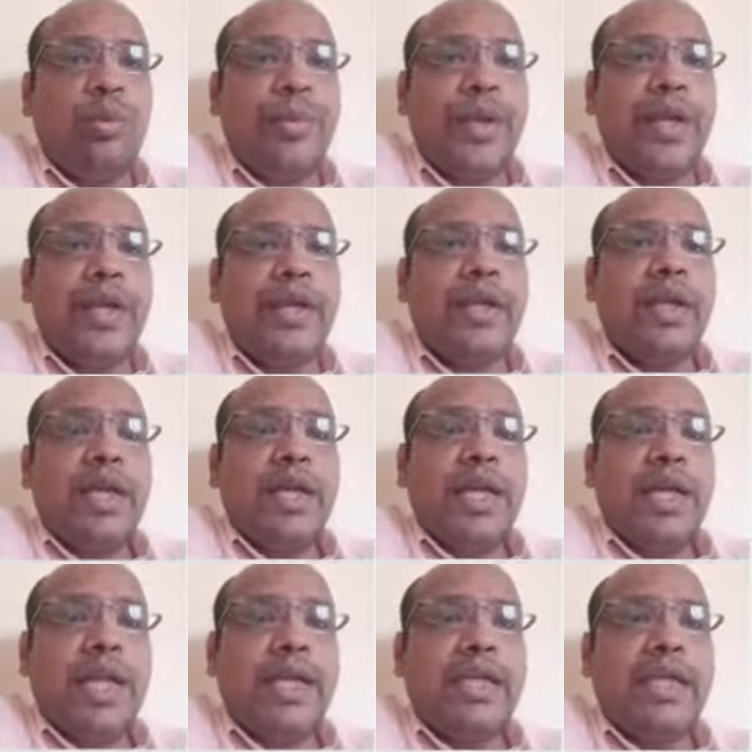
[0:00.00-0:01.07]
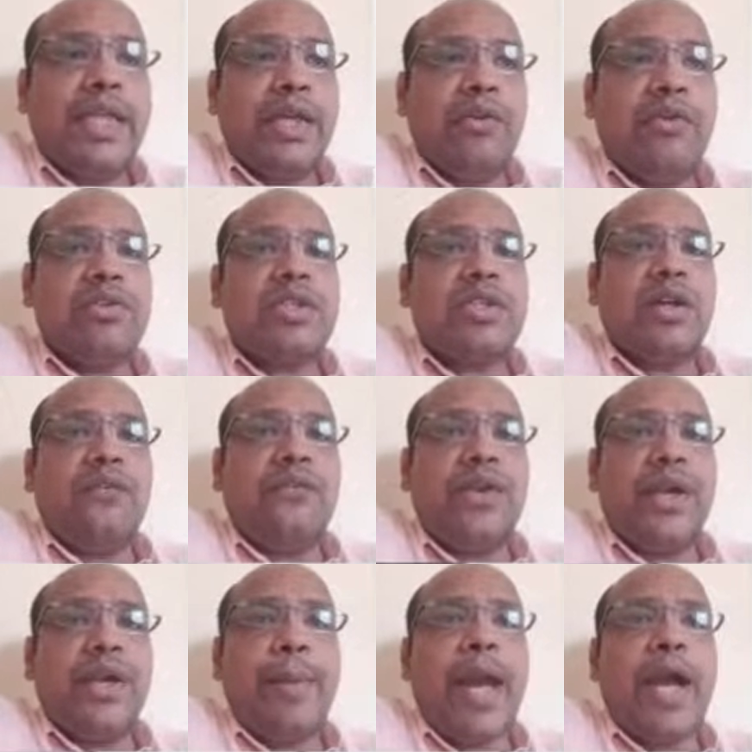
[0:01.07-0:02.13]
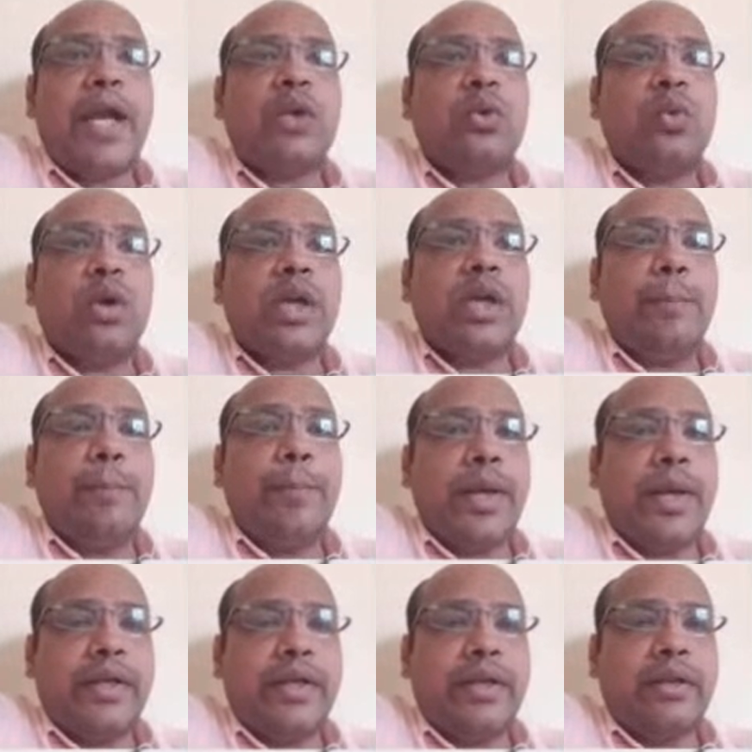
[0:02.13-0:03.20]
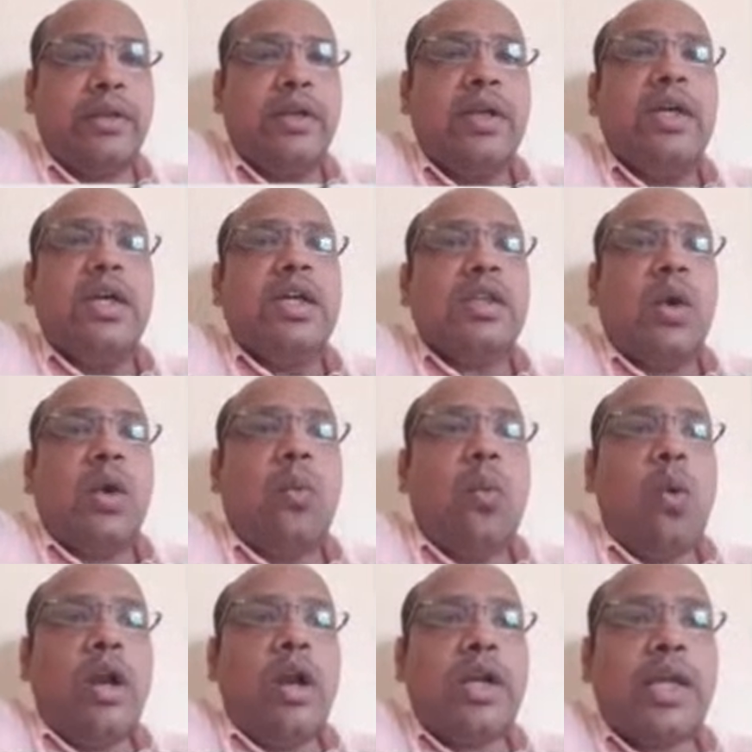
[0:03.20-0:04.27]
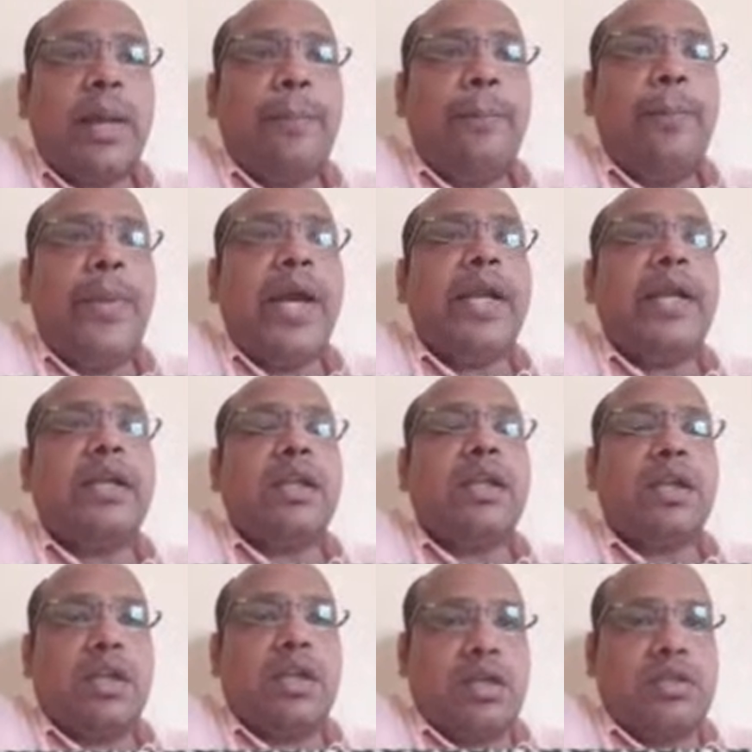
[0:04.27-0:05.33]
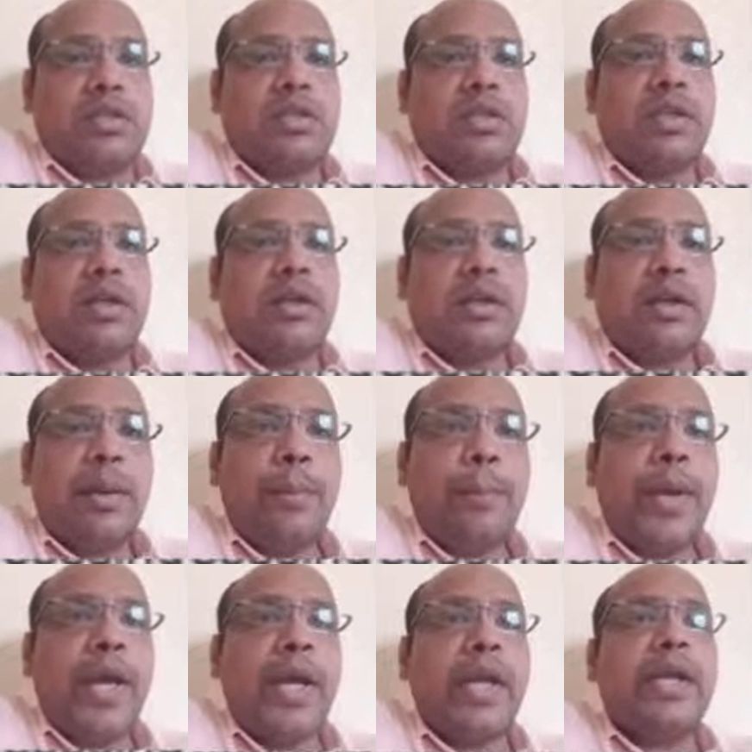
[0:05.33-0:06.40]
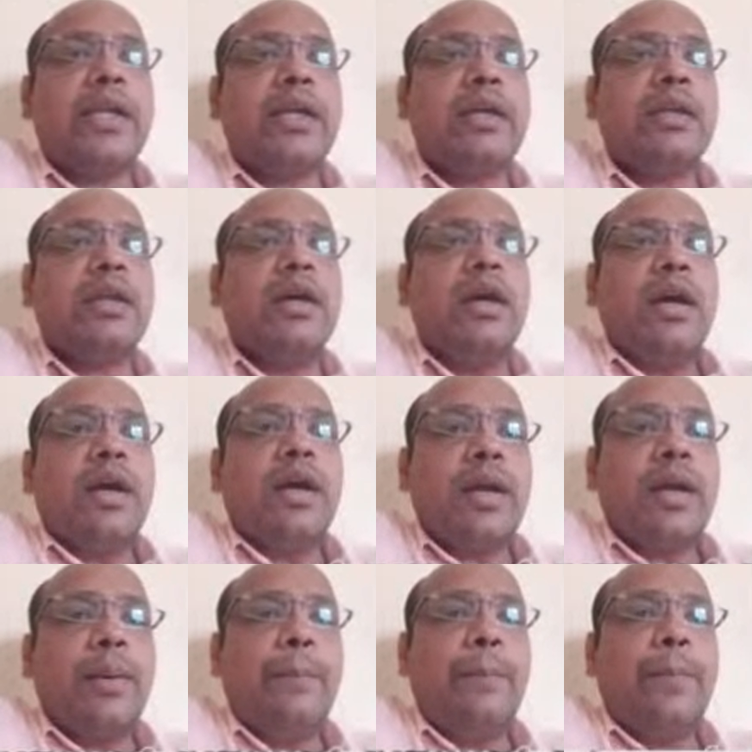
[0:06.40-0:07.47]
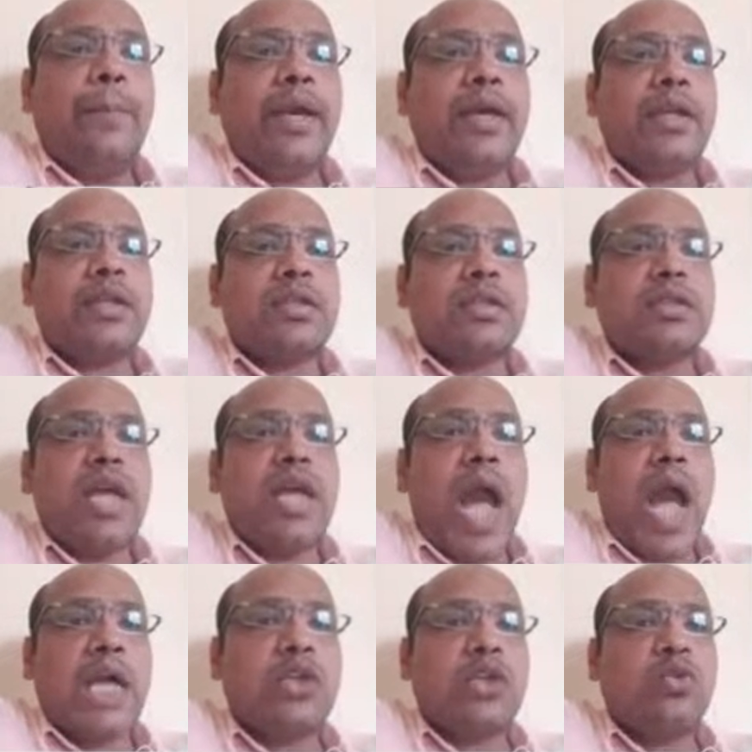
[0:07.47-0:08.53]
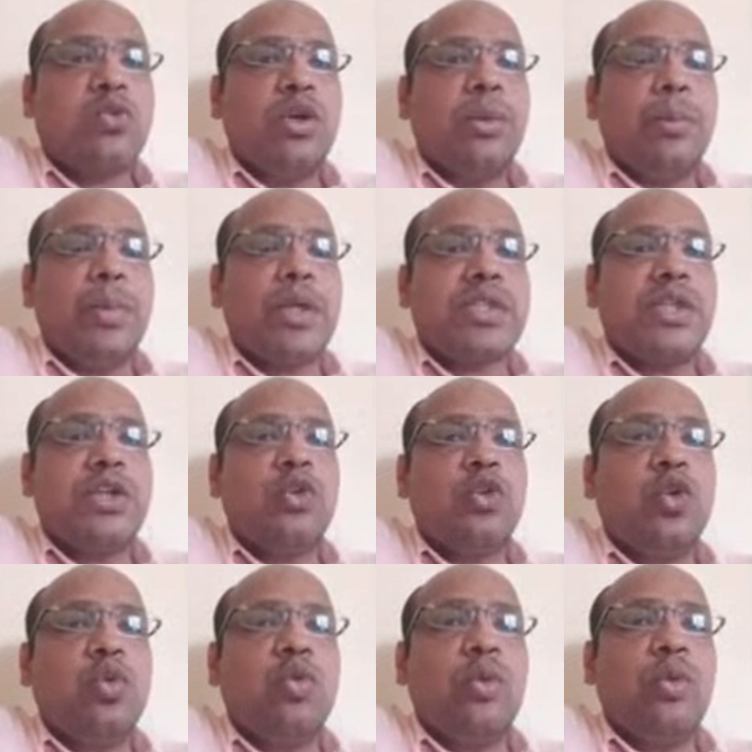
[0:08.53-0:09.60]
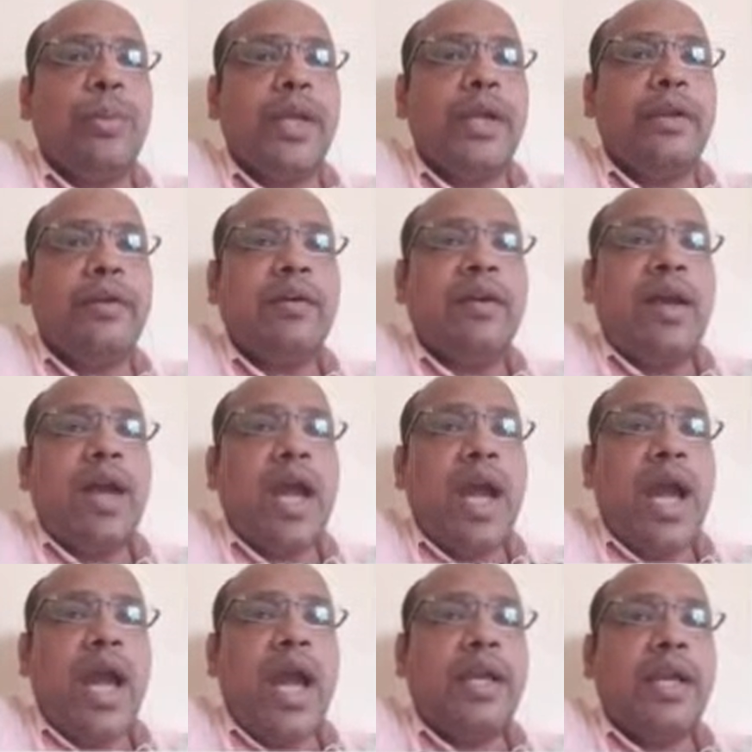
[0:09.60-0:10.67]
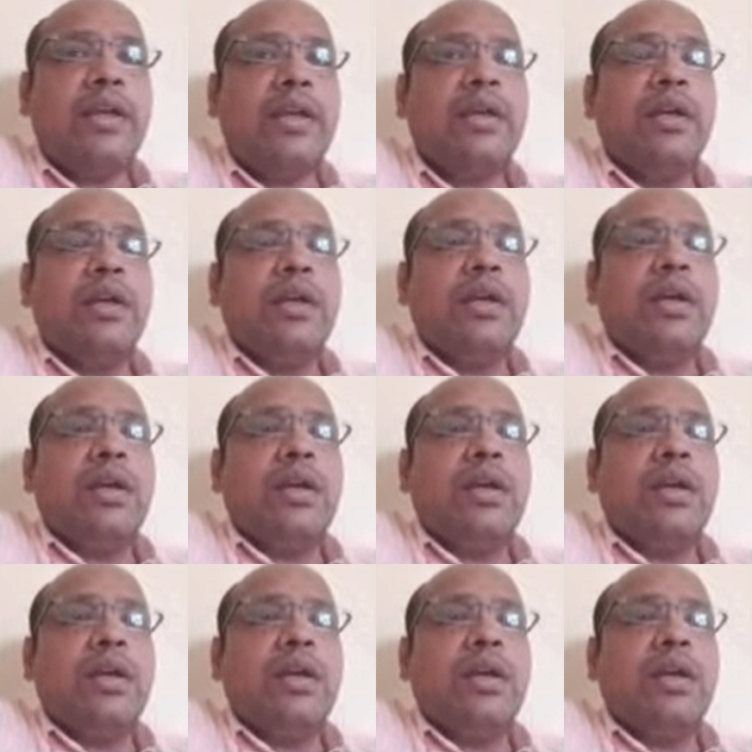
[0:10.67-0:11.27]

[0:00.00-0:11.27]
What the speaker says: movement, it gives a feedback to a comparator. Now what comparator does? Comparator compares the actual machine tool movement and